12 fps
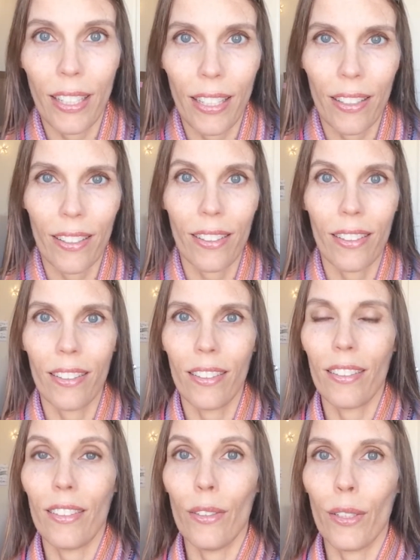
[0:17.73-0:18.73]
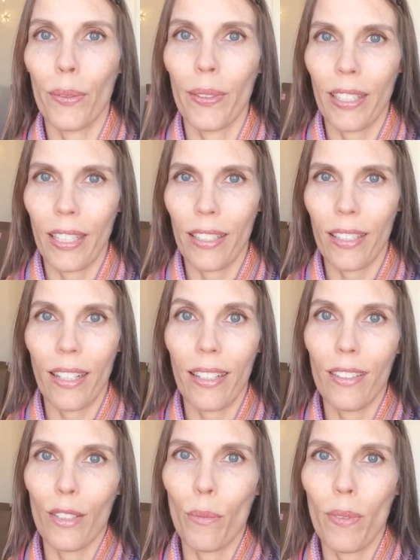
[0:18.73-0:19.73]
They are all yoga-related
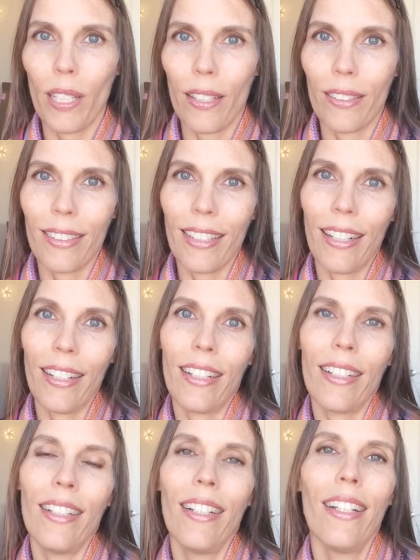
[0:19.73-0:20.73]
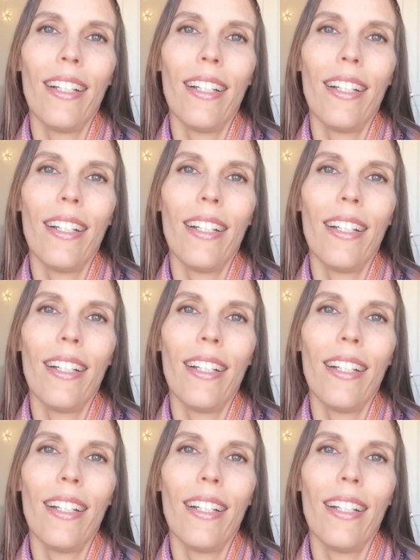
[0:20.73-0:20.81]
items. How exciting.